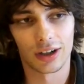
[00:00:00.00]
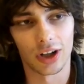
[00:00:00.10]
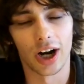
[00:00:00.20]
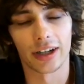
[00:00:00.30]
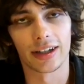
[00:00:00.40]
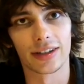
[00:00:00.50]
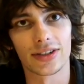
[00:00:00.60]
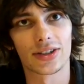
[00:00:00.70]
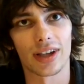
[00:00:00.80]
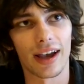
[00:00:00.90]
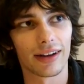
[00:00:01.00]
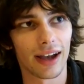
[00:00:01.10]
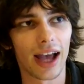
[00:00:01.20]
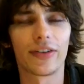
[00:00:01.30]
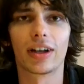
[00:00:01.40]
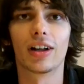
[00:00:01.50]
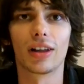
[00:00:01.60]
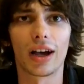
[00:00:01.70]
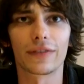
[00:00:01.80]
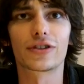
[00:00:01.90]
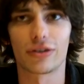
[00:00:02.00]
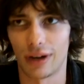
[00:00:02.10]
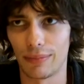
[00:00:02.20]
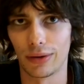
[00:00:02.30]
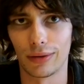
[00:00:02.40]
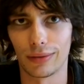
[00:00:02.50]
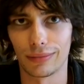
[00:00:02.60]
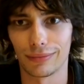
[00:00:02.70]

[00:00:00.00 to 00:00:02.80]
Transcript: Clarke is having a lot of trouble